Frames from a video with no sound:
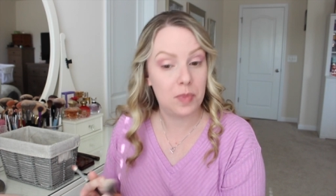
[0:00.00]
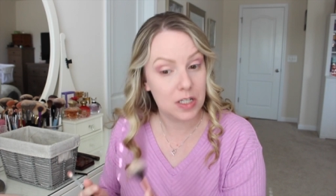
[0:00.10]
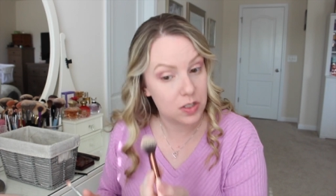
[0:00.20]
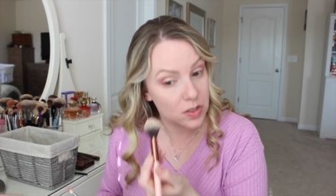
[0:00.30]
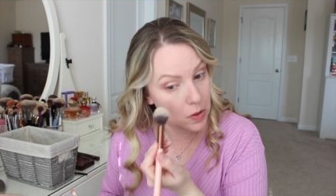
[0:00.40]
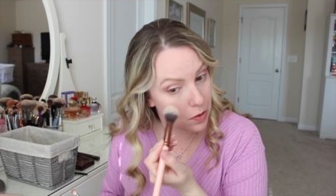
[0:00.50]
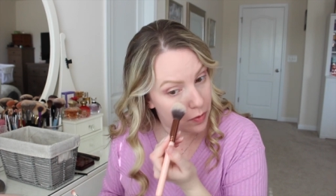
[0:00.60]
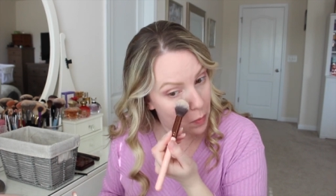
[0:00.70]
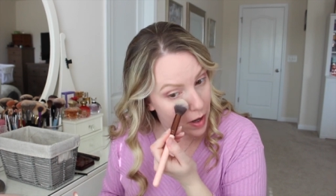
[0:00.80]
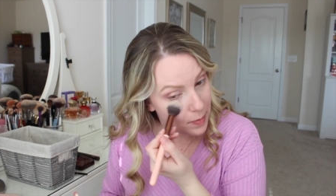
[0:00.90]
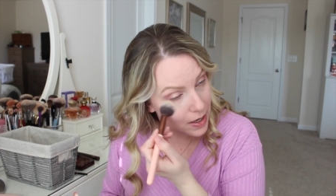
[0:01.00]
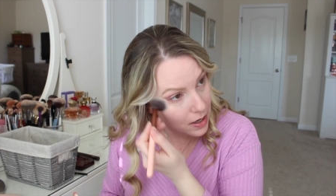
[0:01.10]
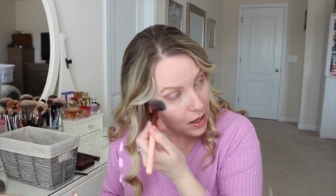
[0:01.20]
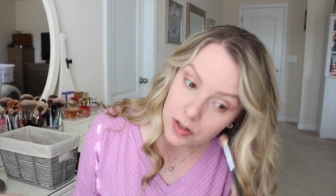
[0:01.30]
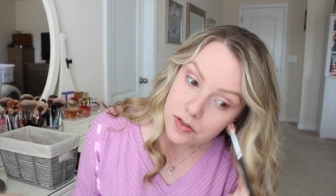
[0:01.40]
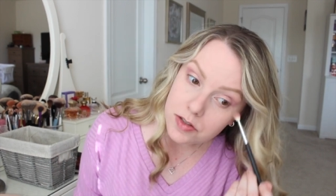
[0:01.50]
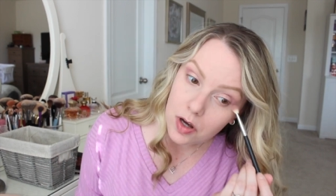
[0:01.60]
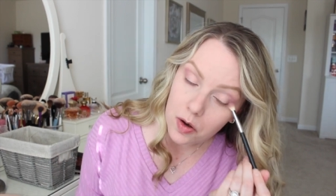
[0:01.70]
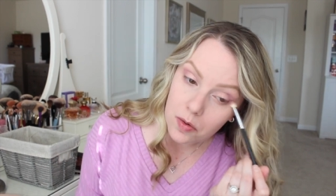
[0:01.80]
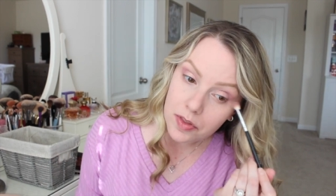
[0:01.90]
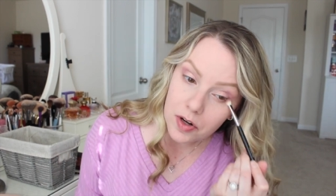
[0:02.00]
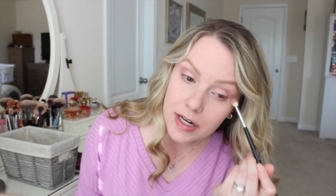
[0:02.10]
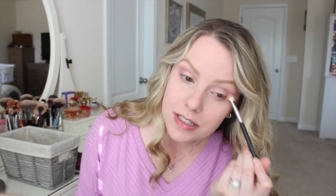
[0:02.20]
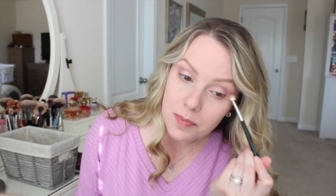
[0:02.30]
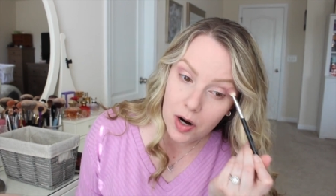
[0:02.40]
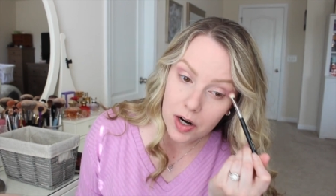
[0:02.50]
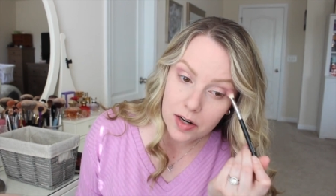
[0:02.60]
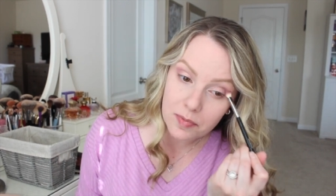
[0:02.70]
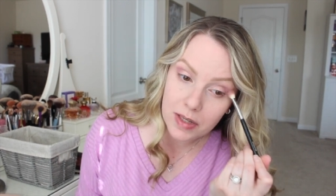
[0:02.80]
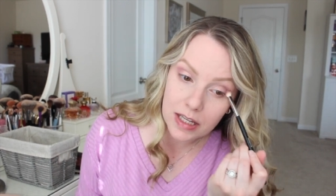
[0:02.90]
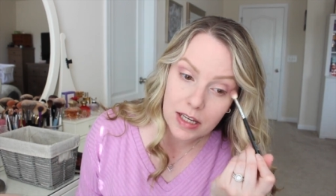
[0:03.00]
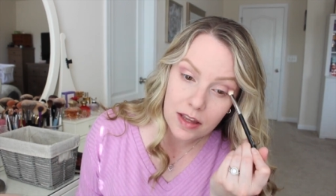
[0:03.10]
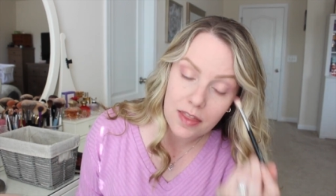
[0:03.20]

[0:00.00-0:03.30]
It would be just too overwhelming. So there is a part of me